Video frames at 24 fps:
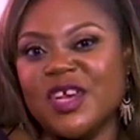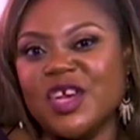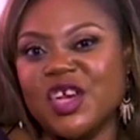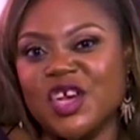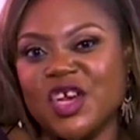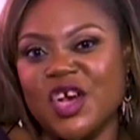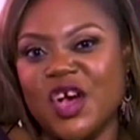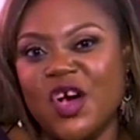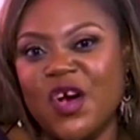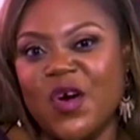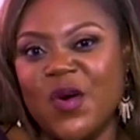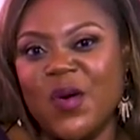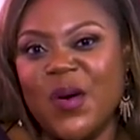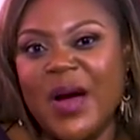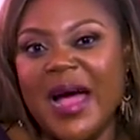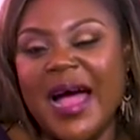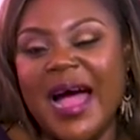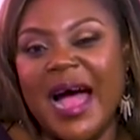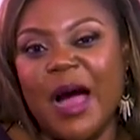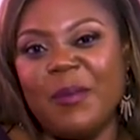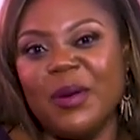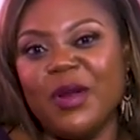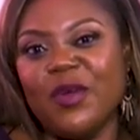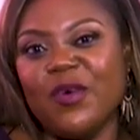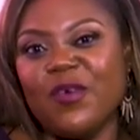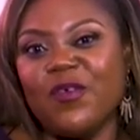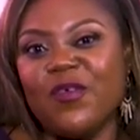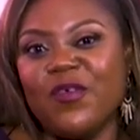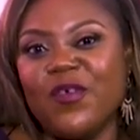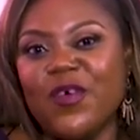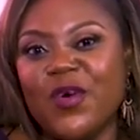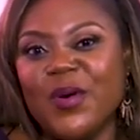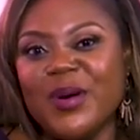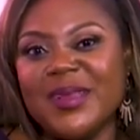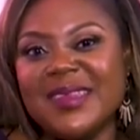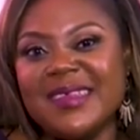the show, and we look
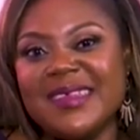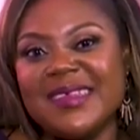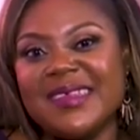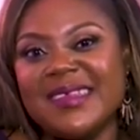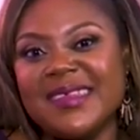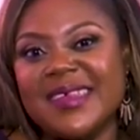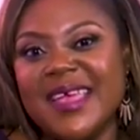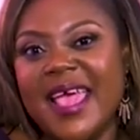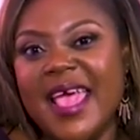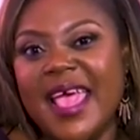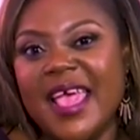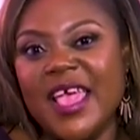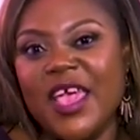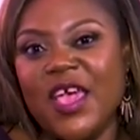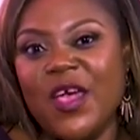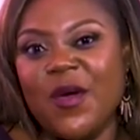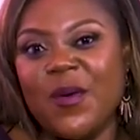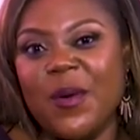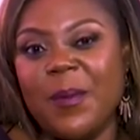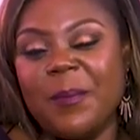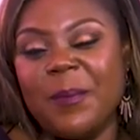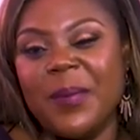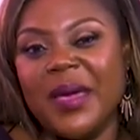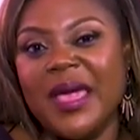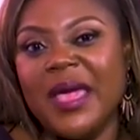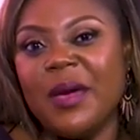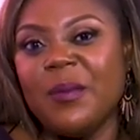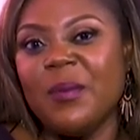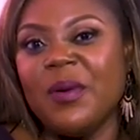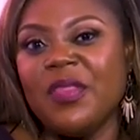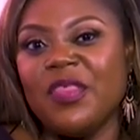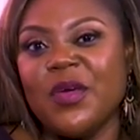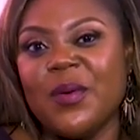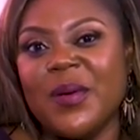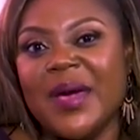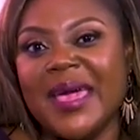forward to seeing you and being
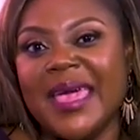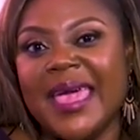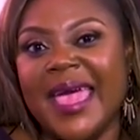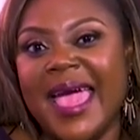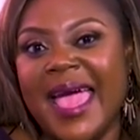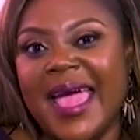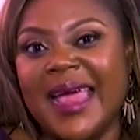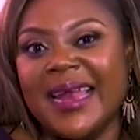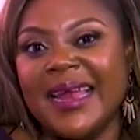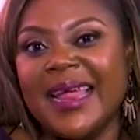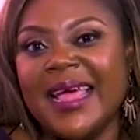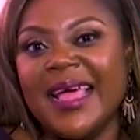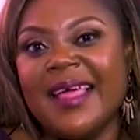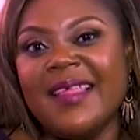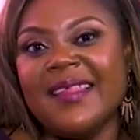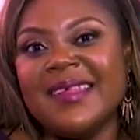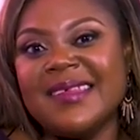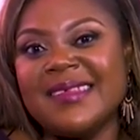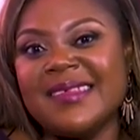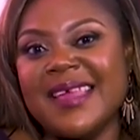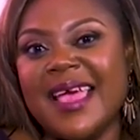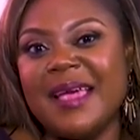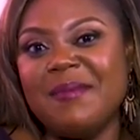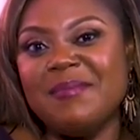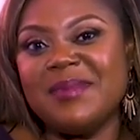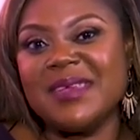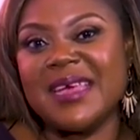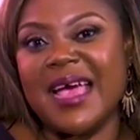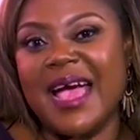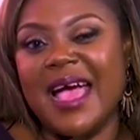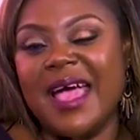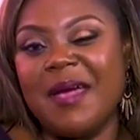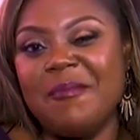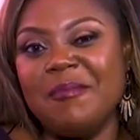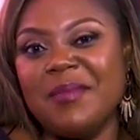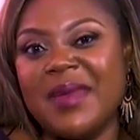with you again the same
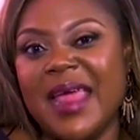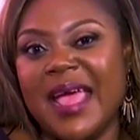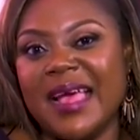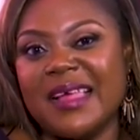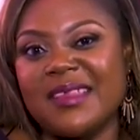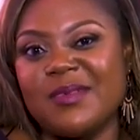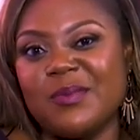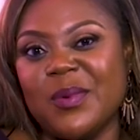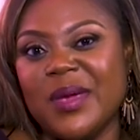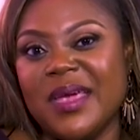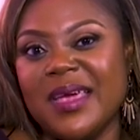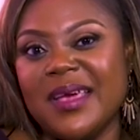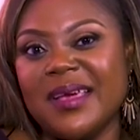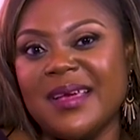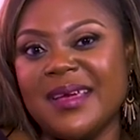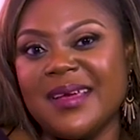time next week.